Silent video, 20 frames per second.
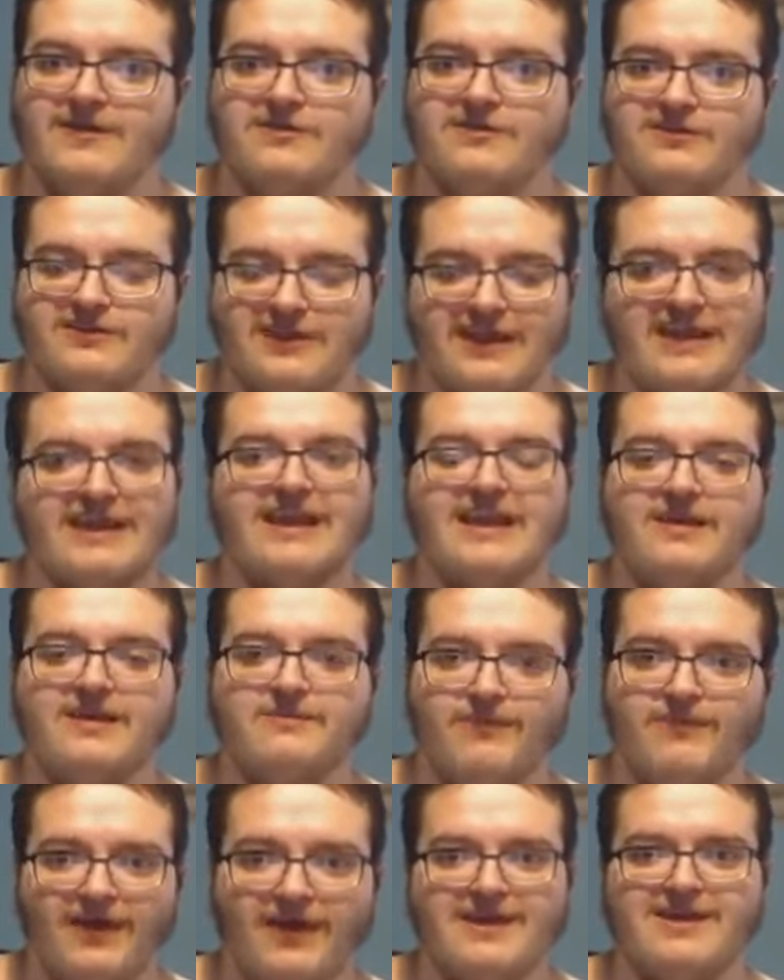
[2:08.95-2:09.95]

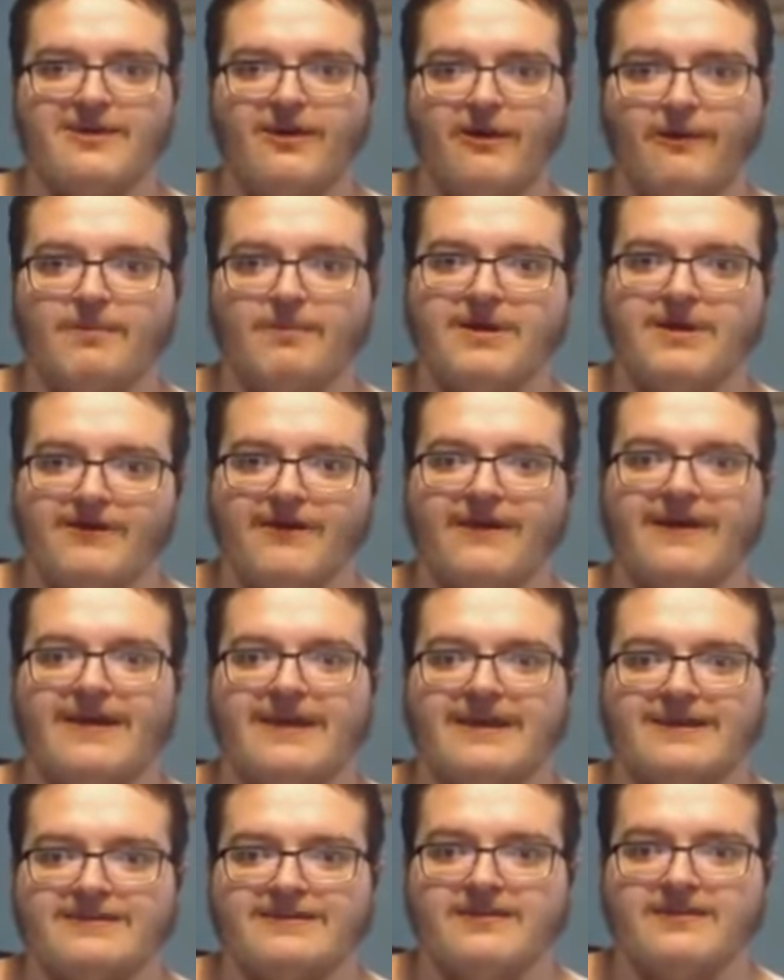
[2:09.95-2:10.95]
stealing my
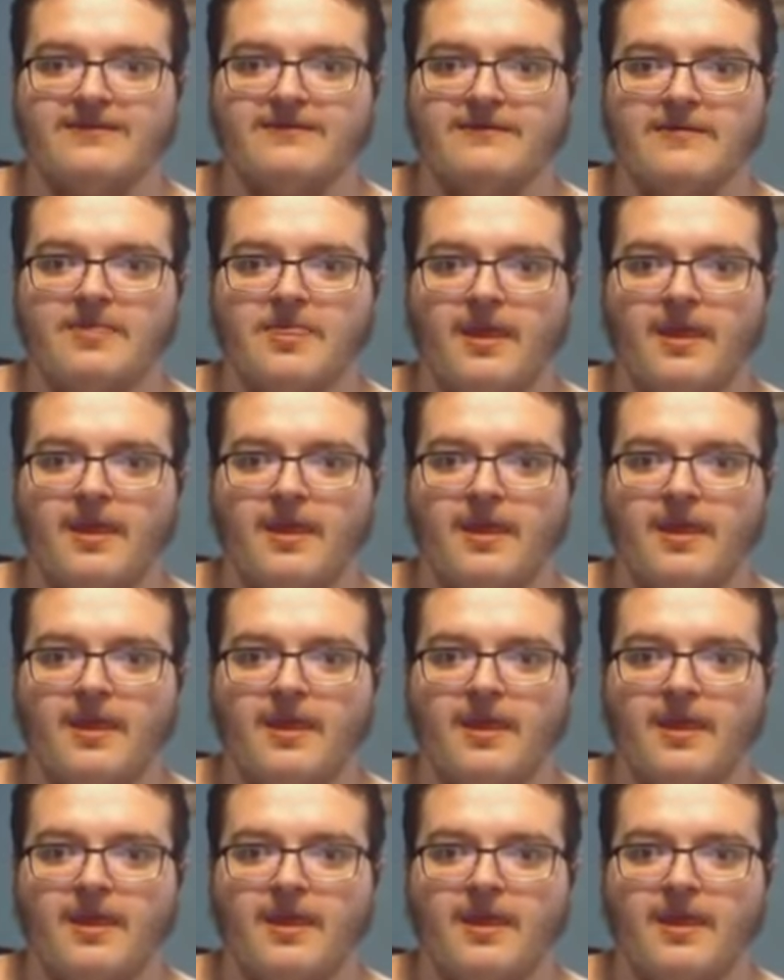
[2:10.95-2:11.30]
copyright,